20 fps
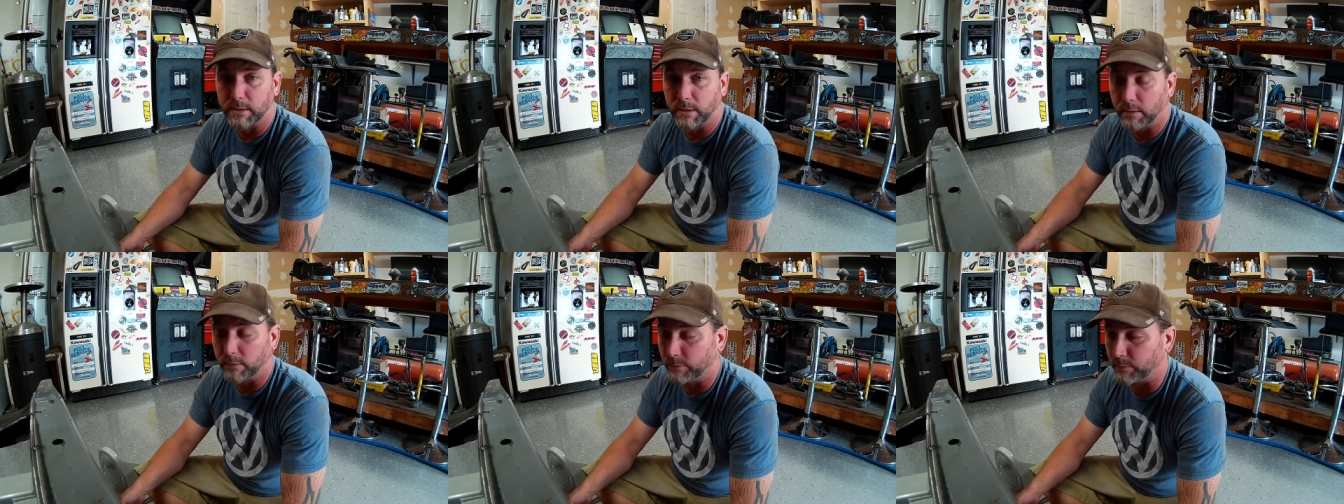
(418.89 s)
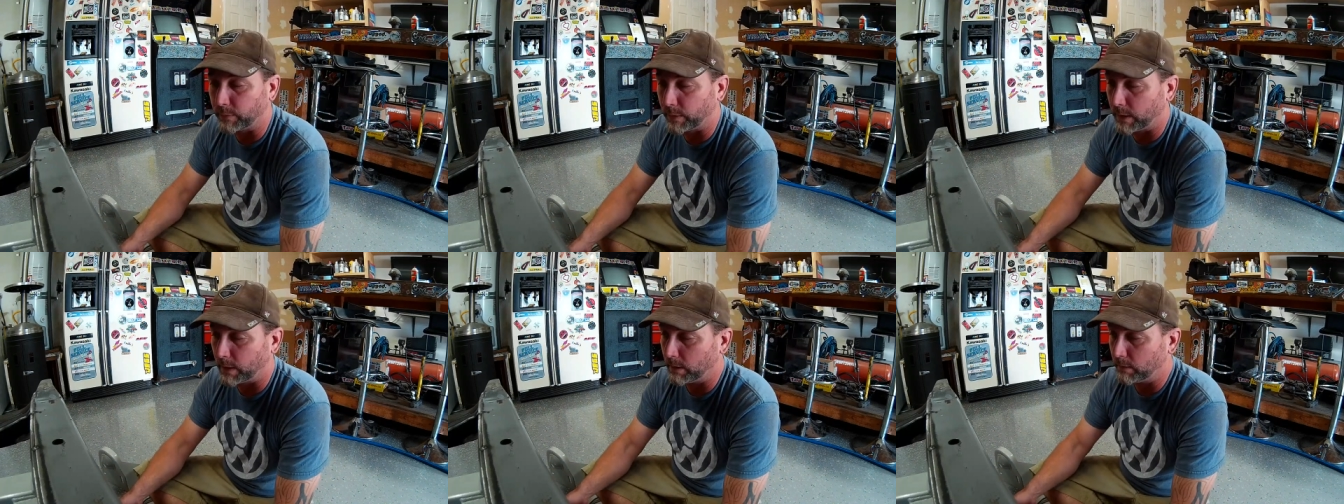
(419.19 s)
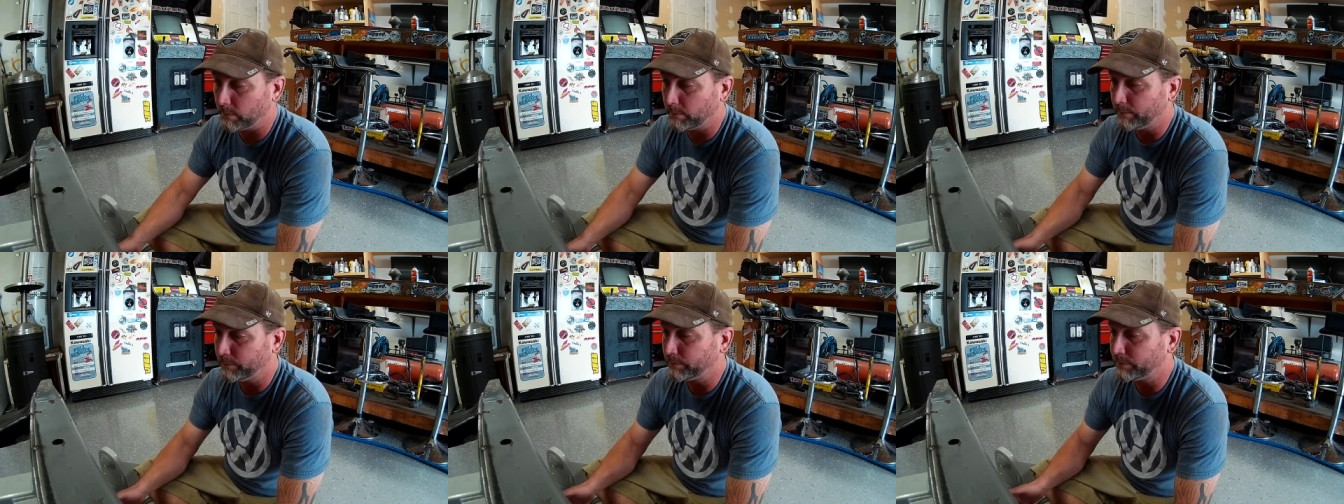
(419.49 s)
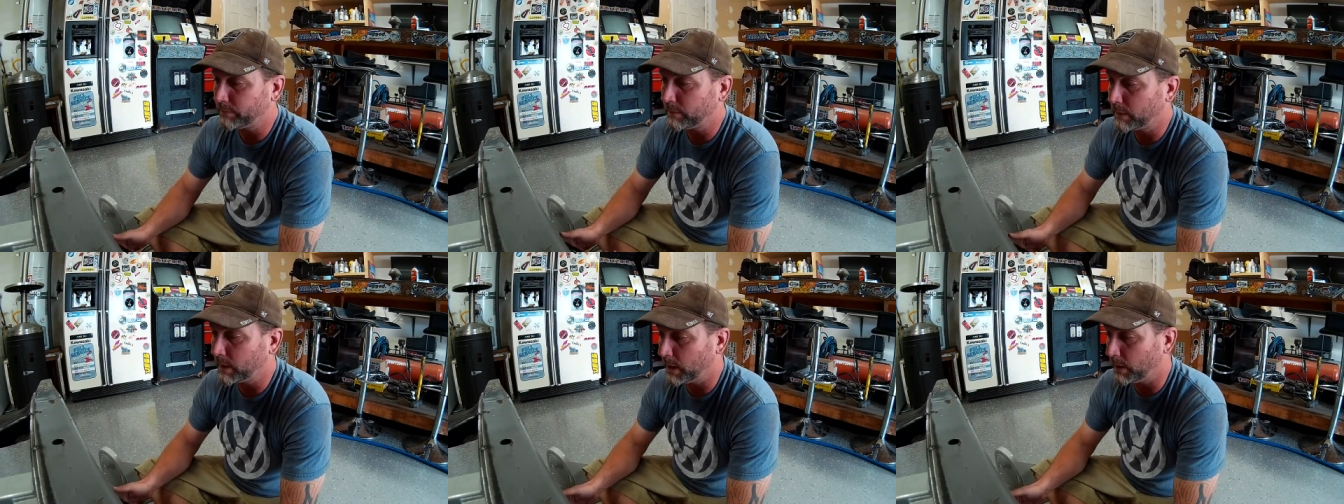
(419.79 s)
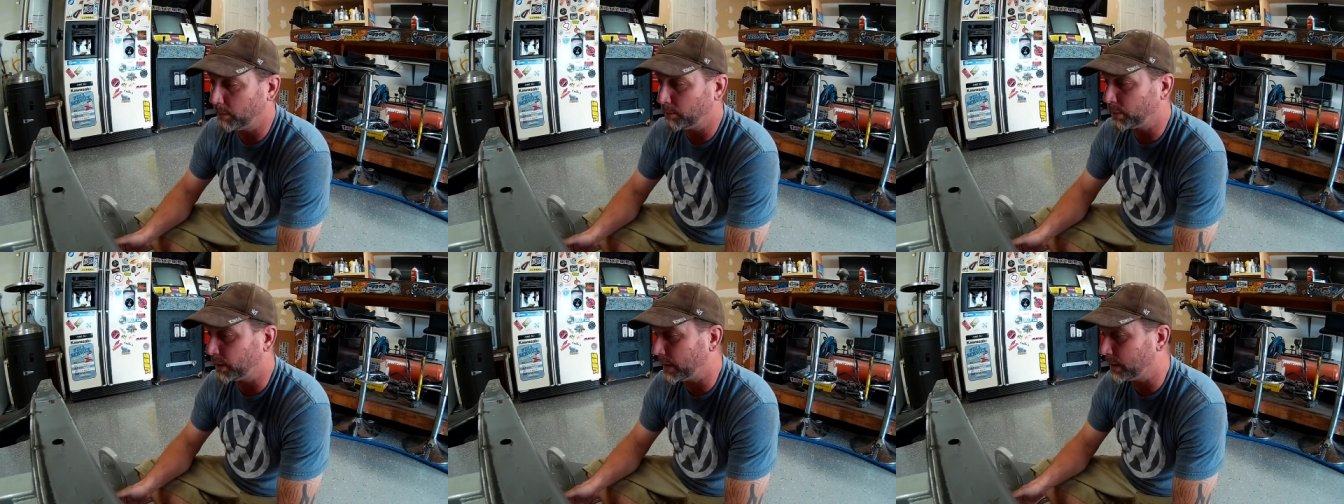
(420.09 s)
of
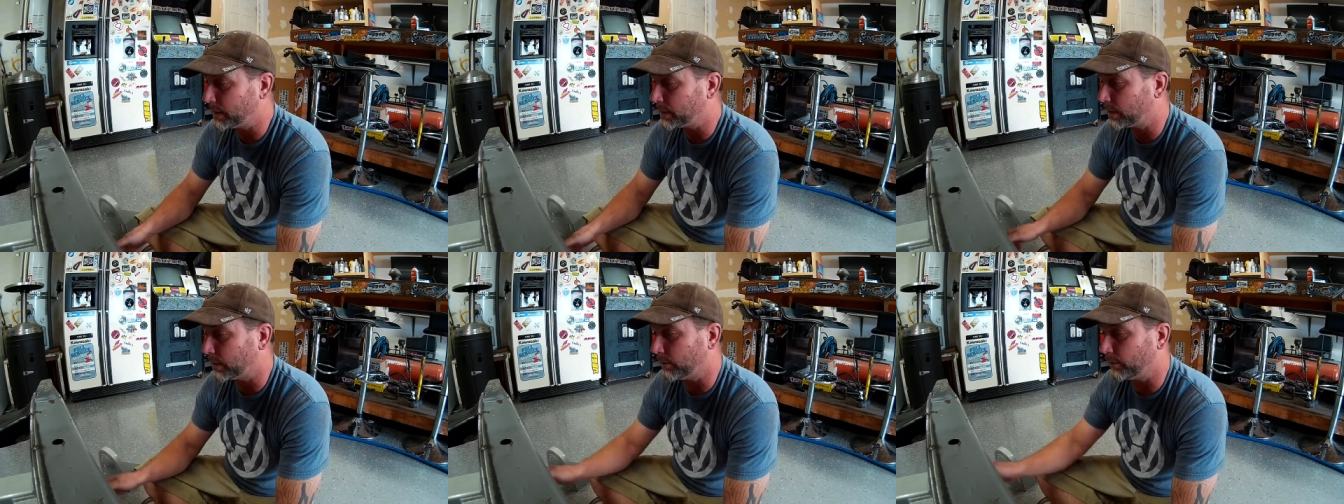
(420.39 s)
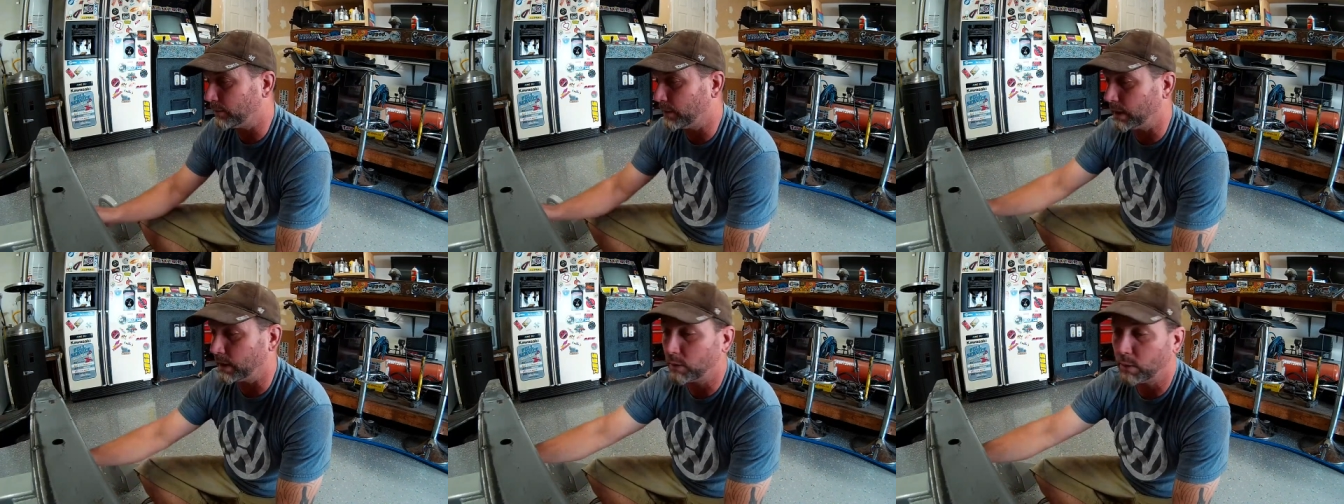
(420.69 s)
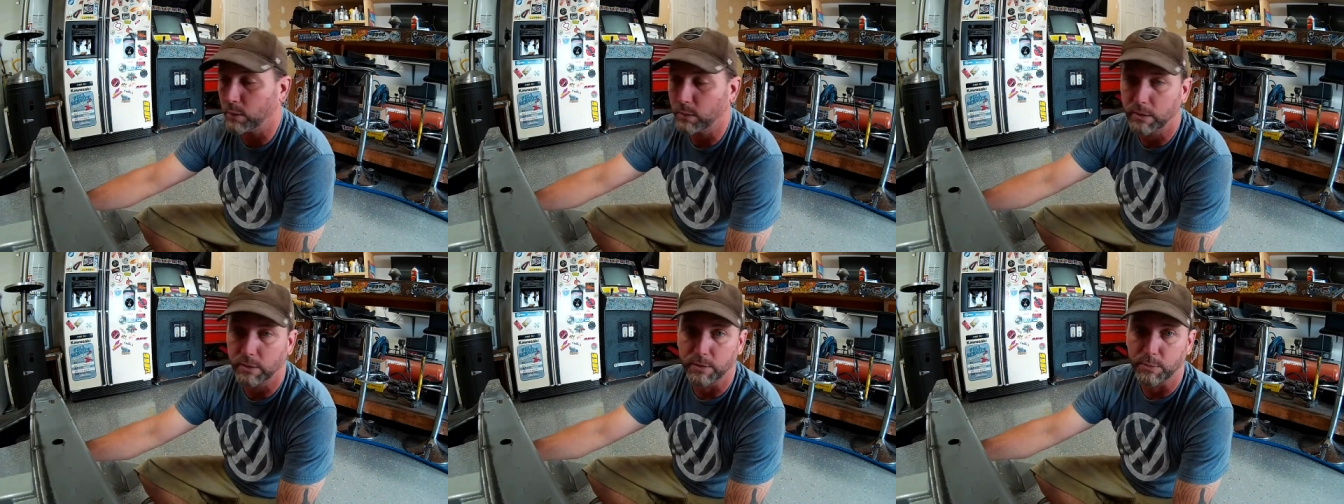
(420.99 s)
the coil